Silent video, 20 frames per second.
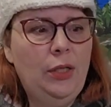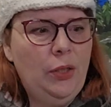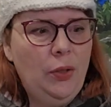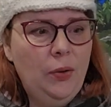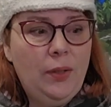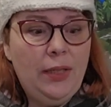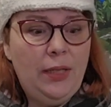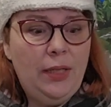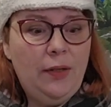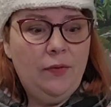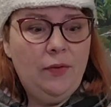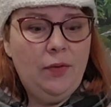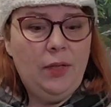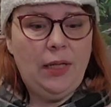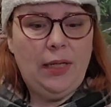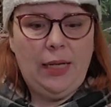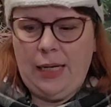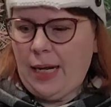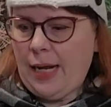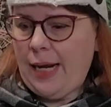You could even,
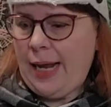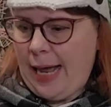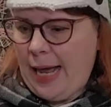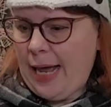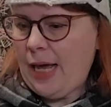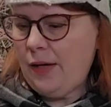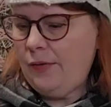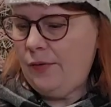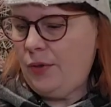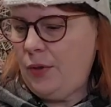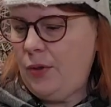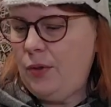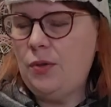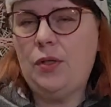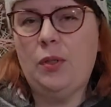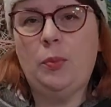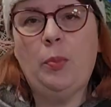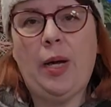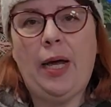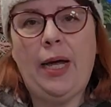and I have
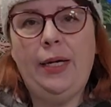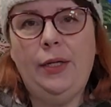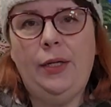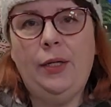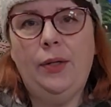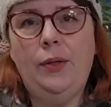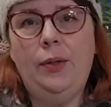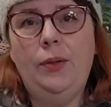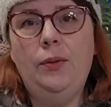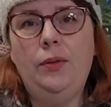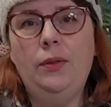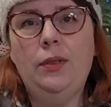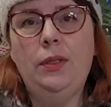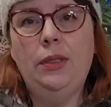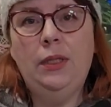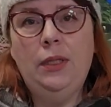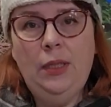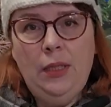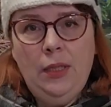used pine cone